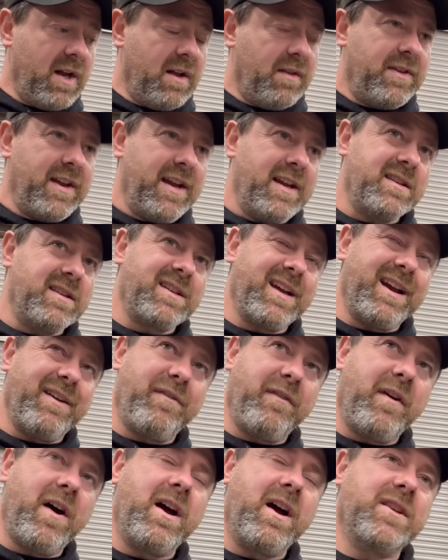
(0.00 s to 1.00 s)
there's, as
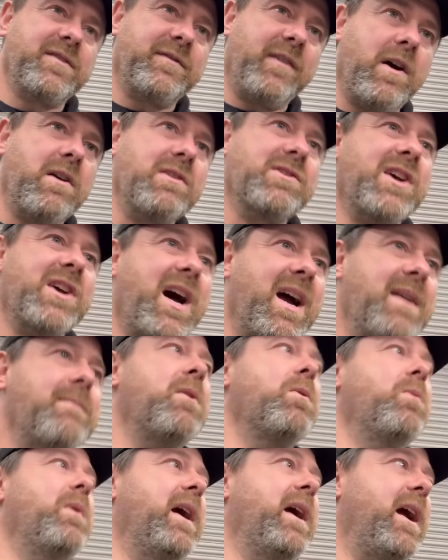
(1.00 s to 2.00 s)
far as I'm
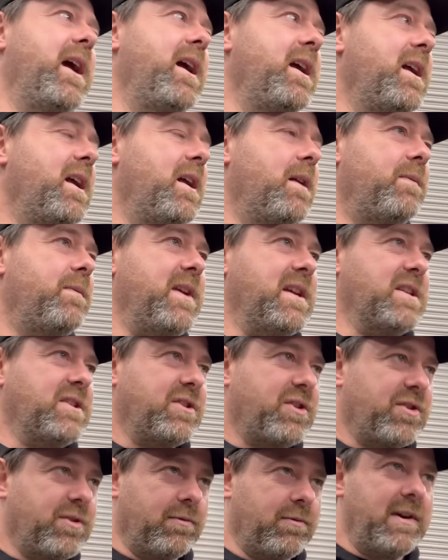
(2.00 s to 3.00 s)
aware,
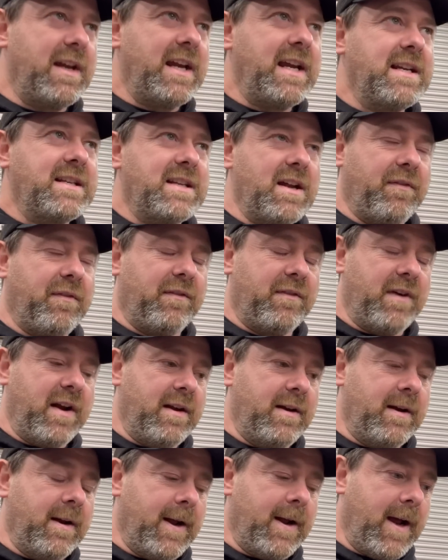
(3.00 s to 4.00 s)
there's 3
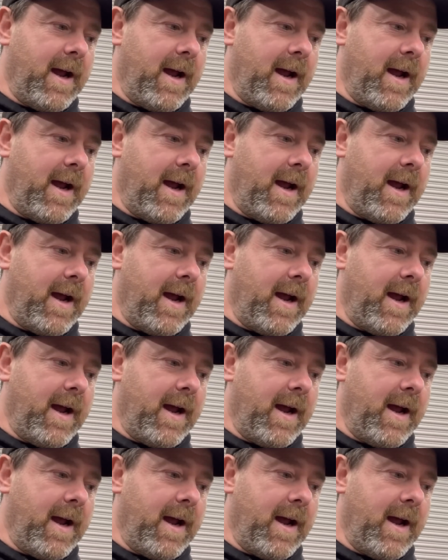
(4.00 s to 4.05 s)
different